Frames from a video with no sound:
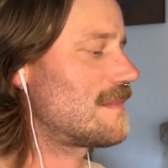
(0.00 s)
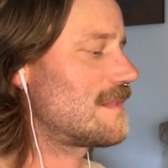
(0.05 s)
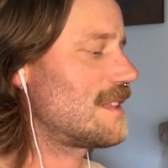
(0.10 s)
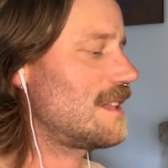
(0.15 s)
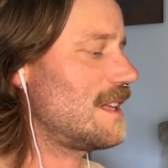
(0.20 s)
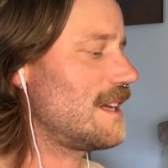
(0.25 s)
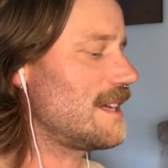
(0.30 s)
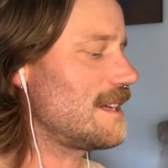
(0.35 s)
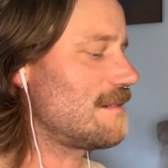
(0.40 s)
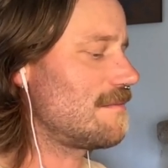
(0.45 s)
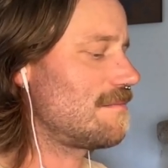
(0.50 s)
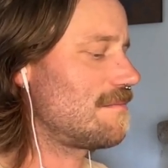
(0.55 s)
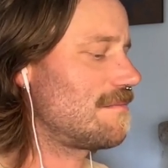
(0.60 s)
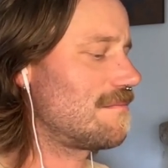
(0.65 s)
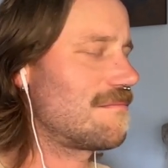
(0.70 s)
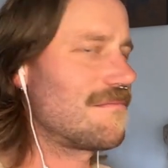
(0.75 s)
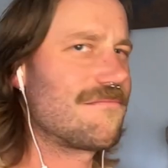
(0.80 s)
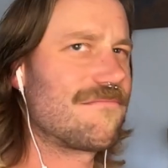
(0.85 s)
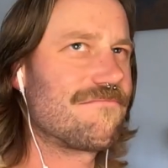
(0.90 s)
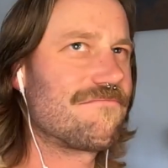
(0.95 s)
like,
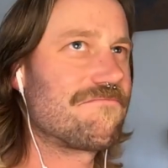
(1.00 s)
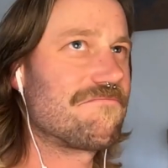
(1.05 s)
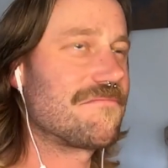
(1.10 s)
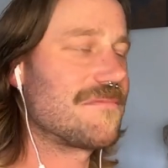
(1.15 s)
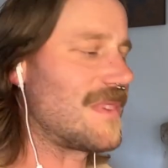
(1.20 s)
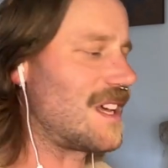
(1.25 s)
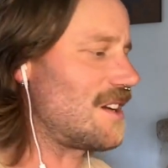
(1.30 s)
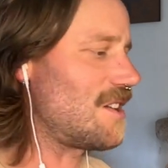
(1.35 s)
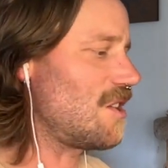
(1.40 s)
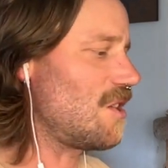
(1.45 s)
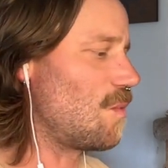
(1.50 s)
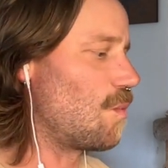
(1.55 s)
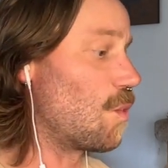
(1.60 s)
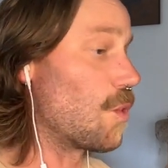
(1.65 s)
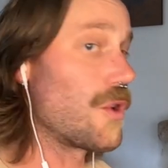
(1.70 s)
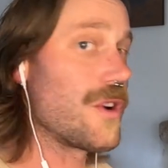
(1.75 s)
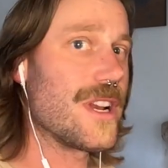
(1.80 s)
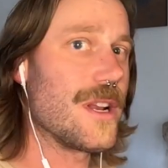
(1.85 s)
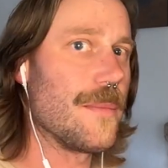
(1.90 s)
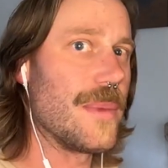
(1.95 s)
I don't know, I'm
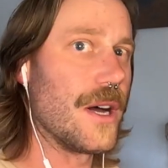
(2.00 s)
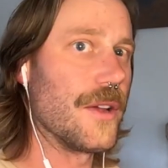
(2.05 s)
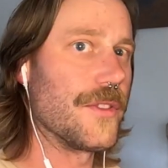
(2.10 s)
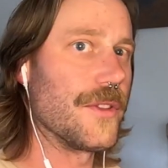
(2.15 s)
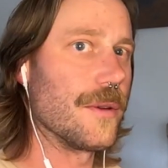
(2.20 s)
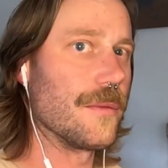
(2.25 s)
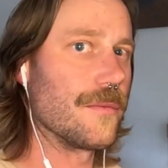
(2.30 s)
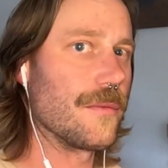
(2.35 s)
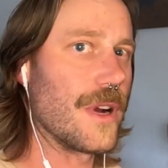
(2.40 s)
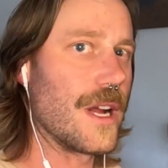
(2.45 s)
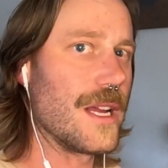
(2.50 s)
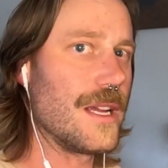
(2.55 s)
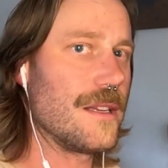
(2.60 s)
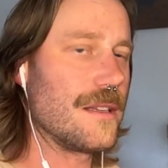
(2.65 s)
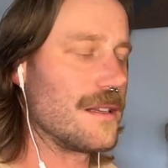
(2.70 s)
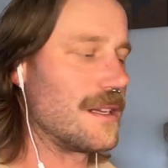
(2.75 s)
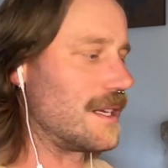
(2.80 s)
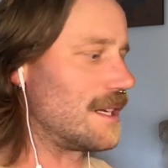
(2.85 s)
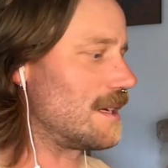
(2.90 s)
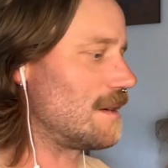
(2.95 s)
worried about them,
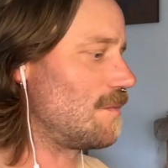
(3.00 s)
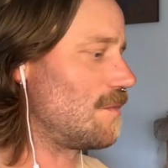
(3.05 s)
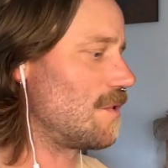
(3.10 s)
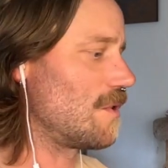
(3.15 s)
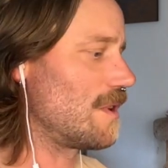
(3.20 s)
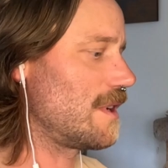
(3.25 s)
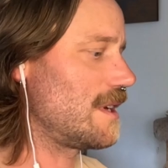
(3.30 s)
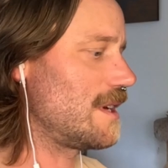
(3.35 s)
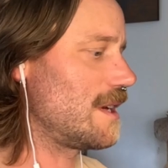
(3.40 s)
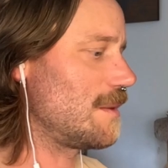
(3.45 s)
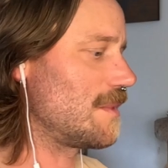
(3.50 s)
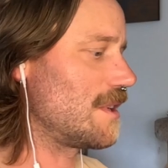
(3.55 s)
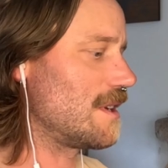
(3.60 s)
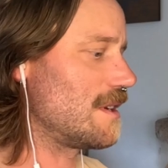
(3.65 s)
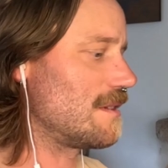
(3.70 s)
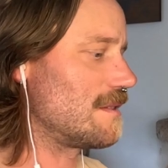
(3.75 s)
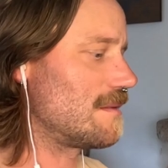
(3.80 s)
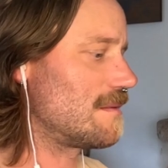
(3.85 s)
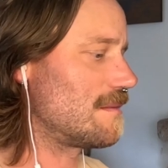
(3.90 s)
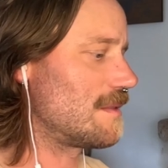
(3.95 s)
right? Like I'm worried I'm
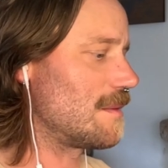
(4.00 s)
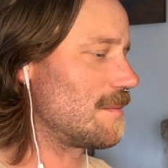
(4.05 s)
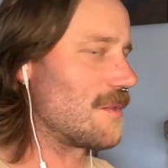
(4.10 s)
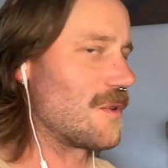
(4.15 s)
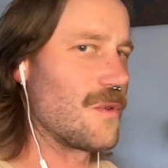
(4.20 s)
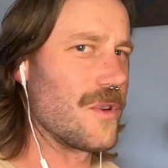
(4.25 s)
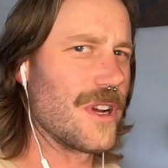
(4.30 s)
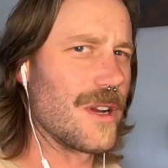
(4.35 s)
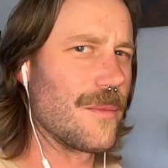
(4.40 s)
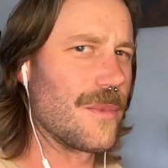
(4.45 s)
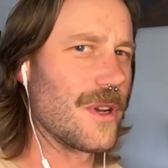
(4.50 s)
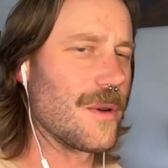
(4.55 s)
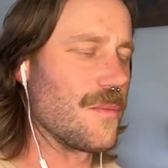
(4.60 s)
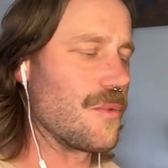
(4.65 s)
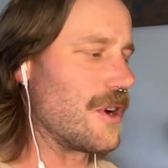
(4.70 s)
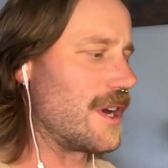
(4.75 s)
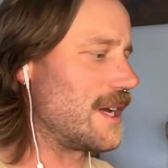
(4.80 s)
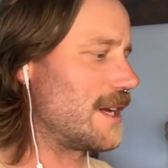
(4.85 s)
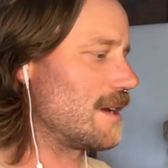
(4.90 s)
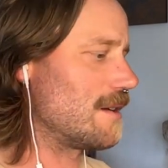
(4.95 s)
gonna
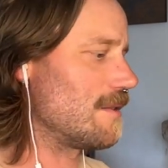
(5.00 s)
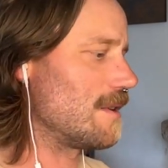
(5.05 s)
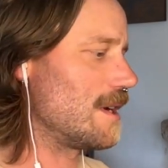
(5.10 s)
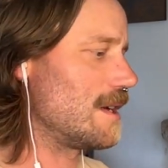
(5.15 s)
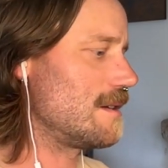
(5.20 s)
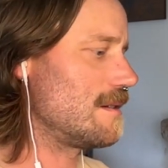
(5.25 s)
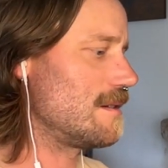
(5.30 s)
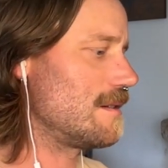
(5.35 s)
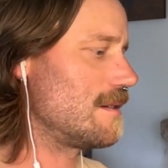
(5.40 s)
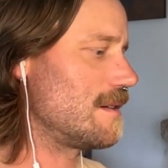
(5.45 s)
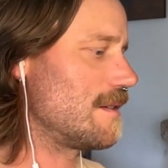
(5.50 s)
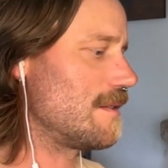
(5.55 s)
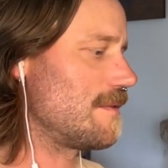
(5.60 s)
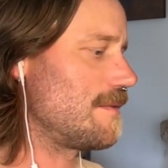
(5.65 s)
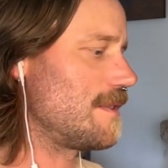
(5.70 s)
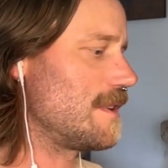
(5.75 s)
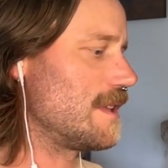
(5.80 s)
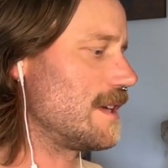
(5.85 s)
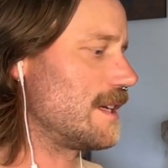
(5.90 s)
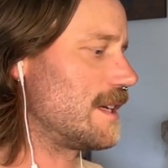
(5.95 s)
break it, right? Doesn't
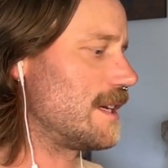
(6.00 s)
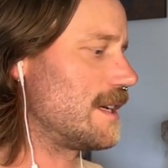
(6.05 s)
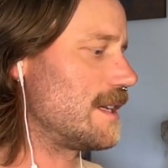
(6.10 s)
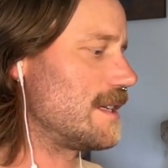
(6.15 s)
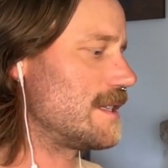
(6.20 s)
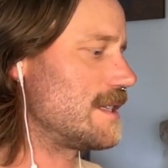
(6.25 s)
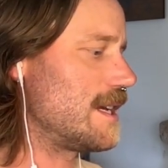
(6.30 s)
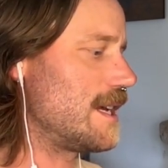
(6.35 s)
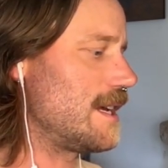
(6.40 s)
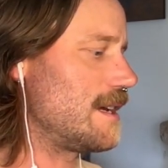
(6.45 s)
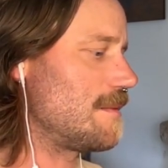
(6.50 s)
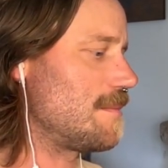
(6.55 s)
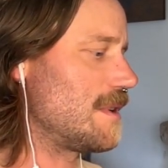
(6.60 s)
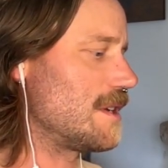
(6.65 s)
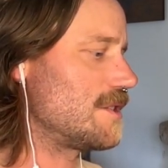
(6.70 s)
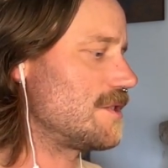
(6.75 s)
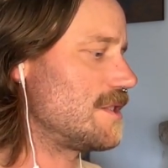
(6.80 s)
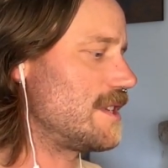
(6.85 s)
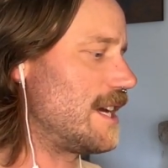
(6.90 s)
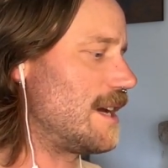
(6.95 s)
feel like it can take
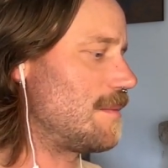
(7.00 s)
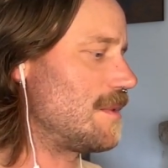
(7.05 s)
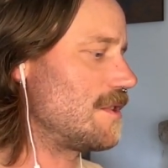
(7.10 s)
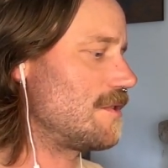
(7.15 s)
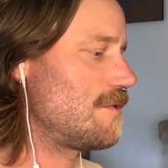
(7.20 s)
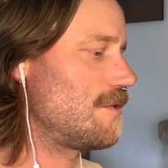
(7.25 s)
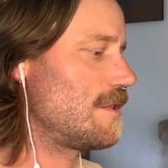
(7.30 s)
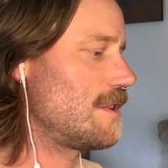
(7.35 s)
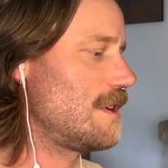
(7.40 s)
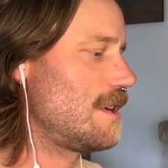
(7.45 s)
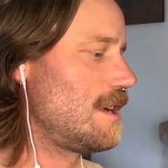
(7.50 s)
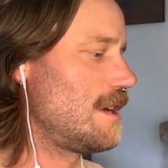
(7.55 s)
much damage.